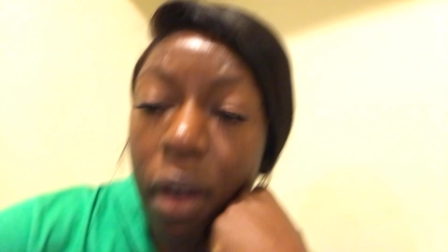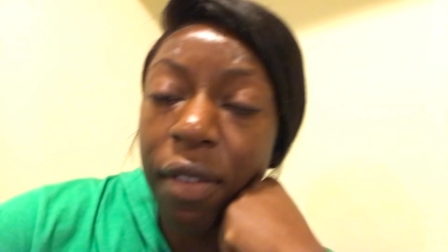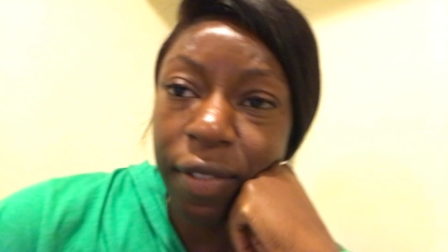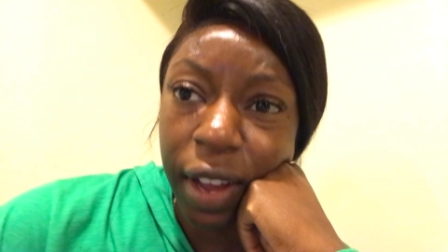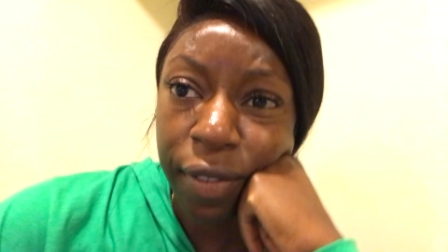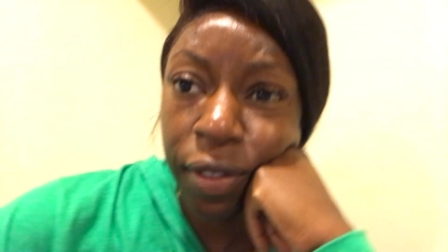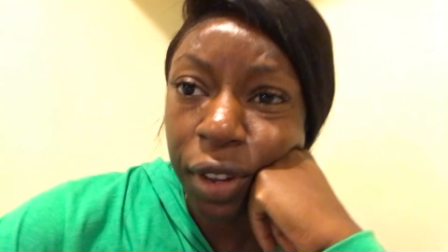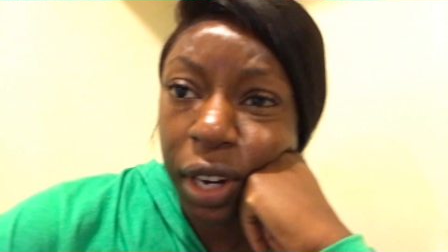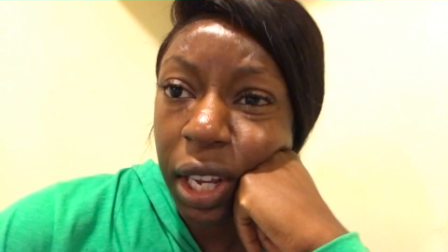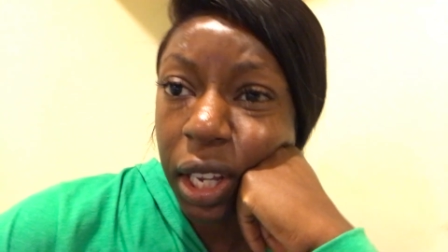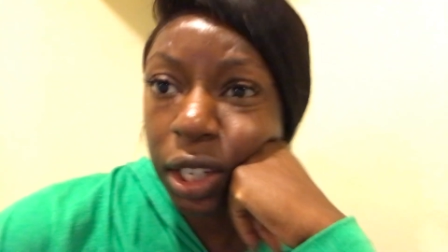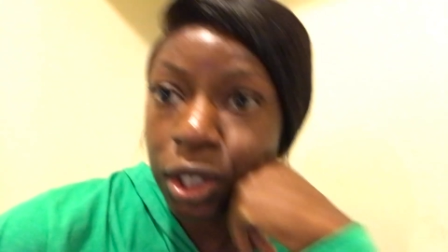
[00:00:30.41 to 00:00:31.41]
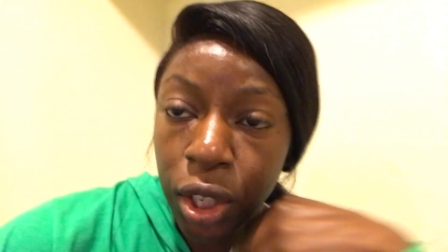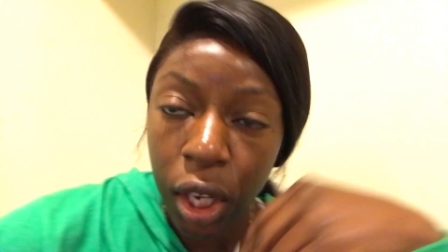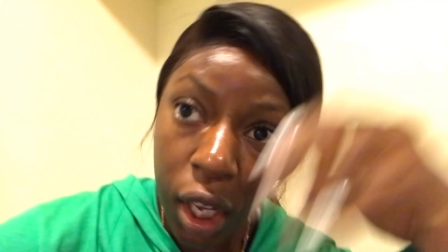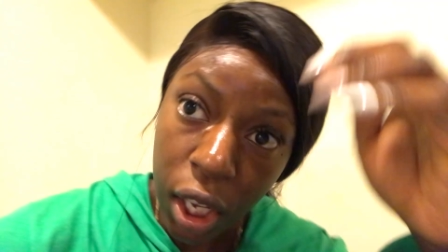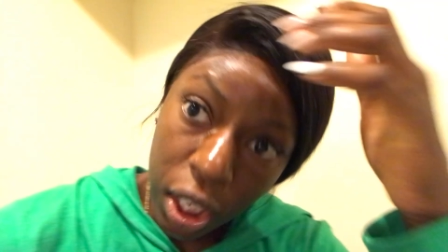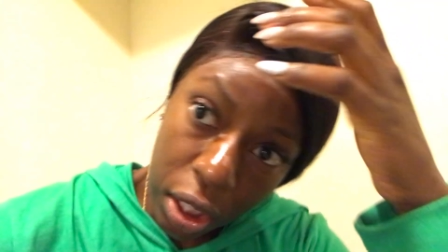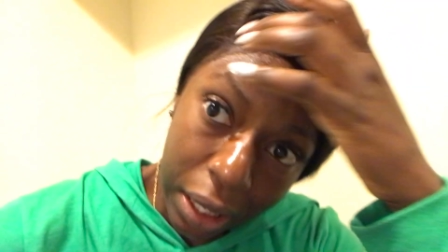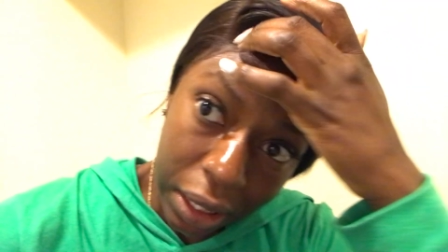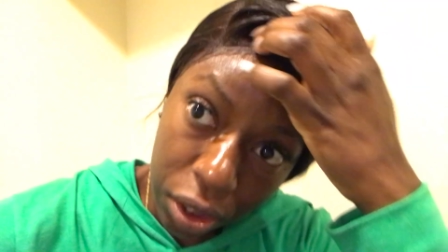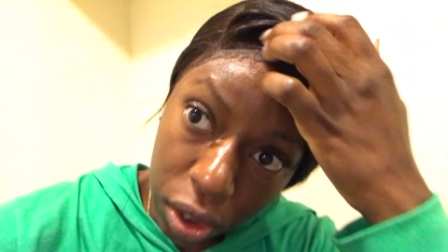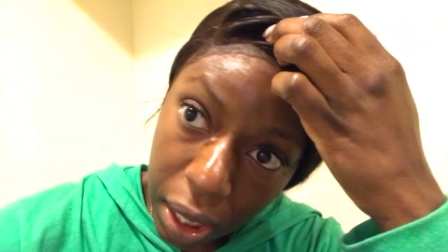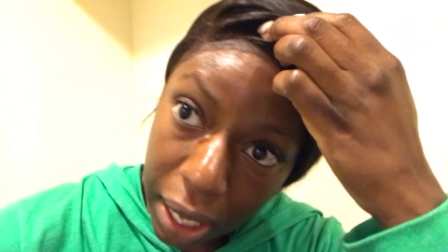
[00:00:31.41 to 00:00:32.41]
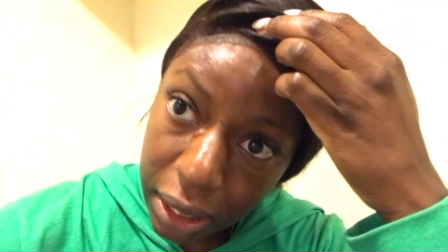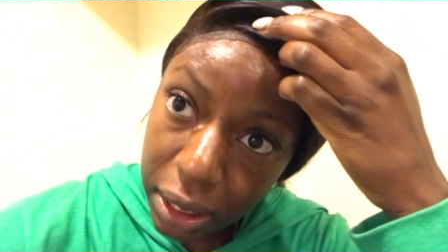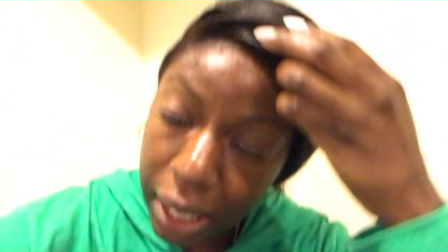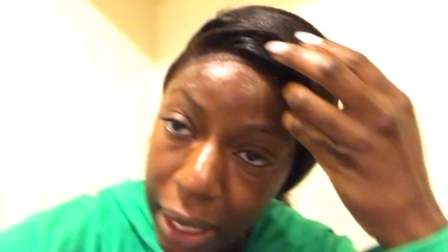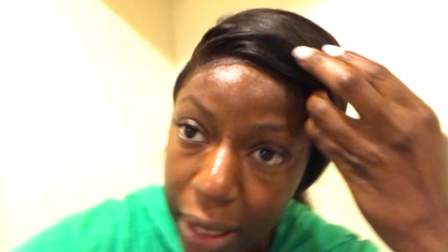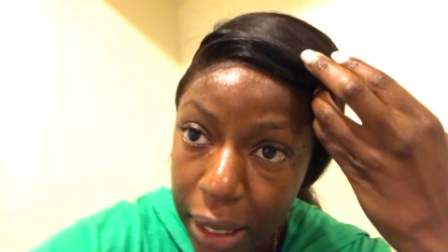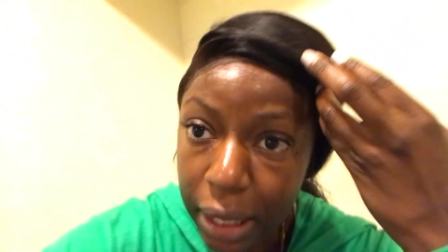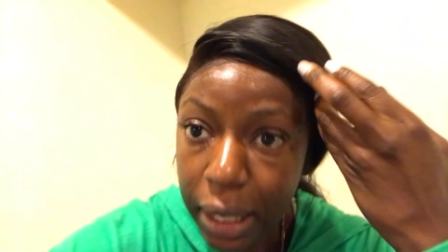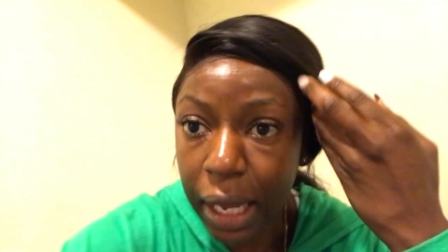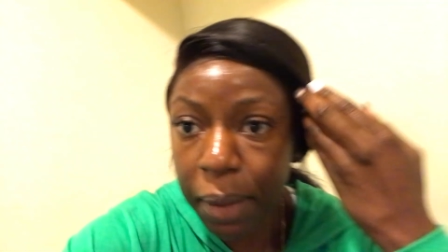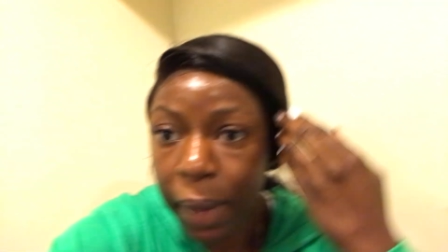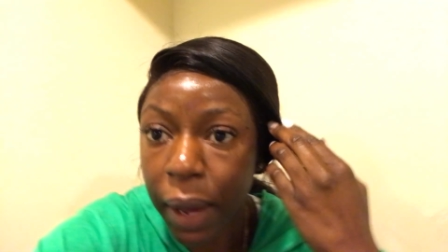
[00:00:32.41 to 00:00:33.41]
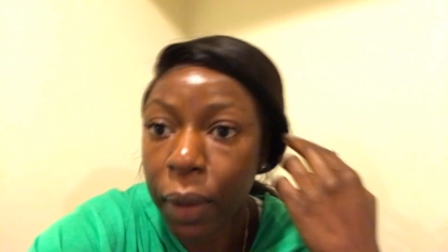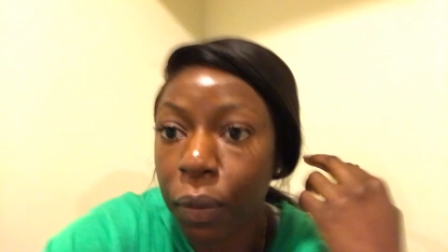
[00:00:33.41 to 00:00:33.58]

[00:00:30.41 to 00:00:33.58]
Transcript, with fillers: around 5.30ish so I literally had to like lay my